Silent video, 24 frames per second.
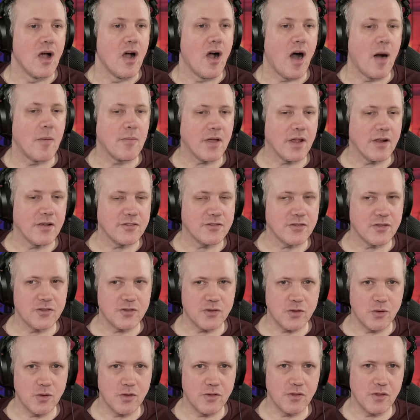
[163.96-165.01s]
I'm going to
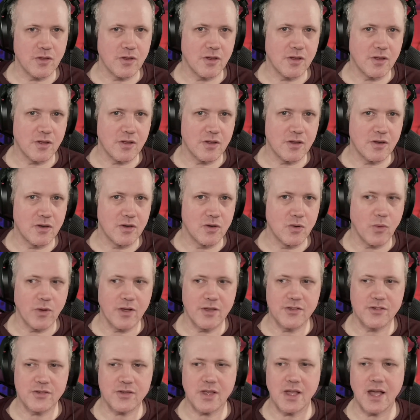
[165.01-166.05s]
turn the
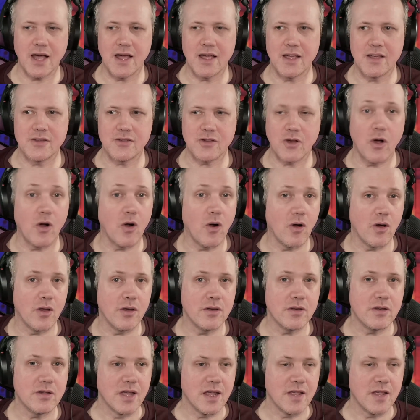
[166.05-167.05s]
noise gate on